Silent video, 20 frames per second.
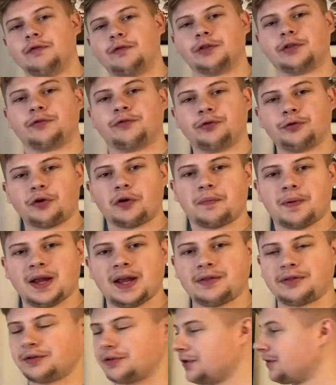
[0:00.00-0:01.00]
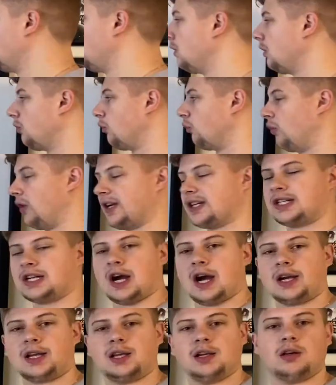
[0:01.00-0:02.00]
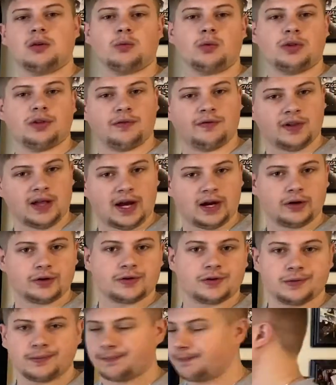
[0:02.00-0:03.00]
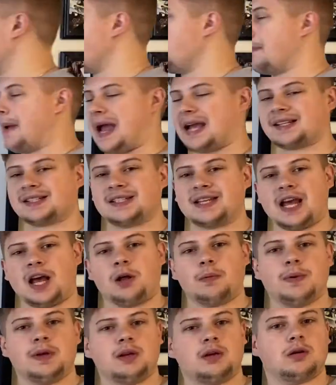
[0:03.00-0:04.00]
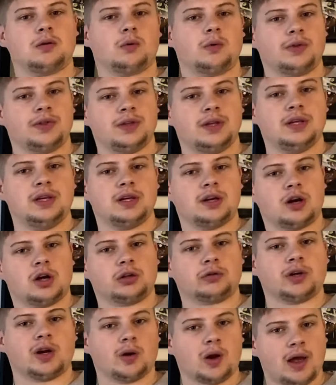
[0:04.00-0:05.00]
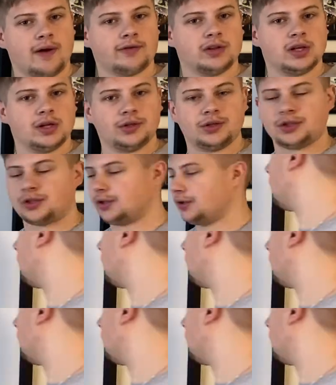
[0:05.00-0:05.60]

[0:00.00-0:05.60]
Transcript: with the Florida Panthers, Rick Tocchet with the Flyers, Max Talbot with the Colorado Avalanche,